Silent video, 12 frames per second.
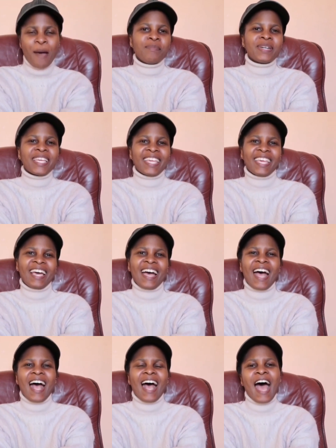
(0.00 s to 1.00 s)
Amber
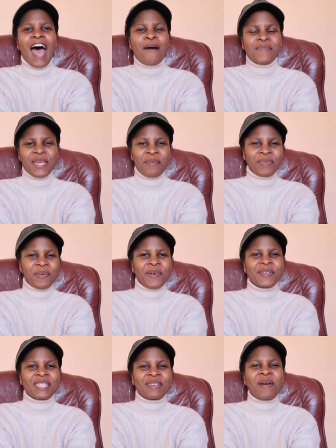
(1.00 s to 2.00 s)
here. I'm here
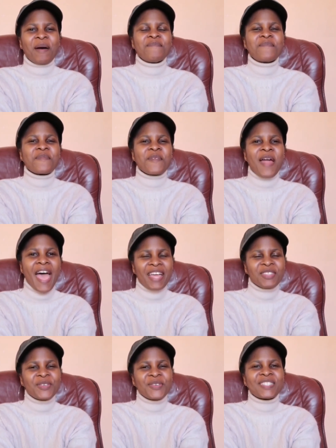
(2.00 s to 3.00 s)
promoting my
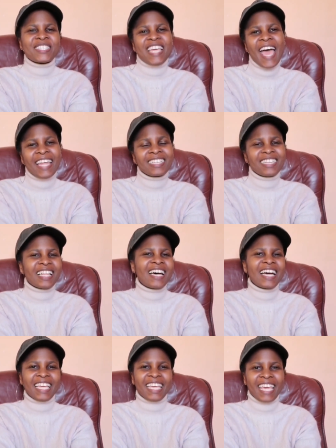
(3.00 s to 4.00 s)
brand new channel
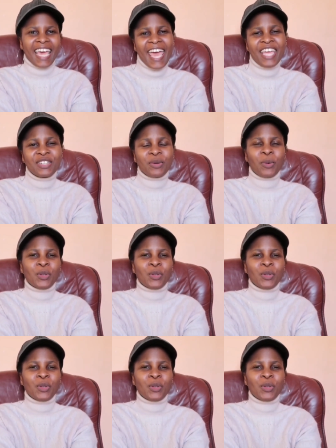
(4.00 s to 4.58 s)
again